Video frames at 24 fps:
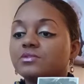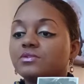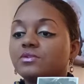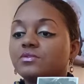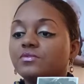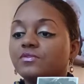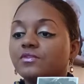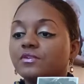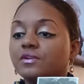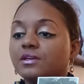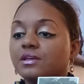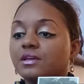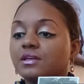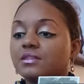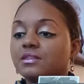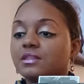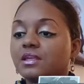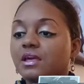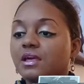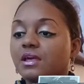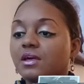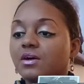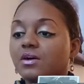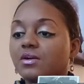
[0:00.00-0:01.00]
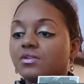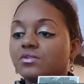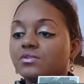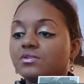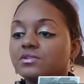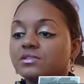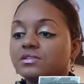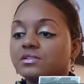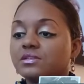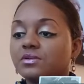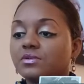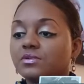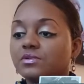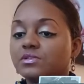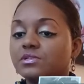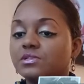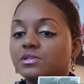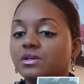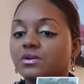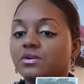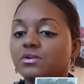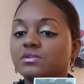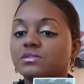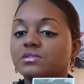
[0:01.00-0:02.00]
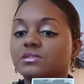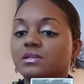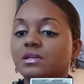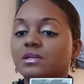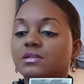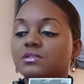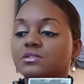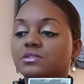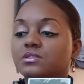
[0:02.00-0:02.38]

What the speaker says: to forget that others still share such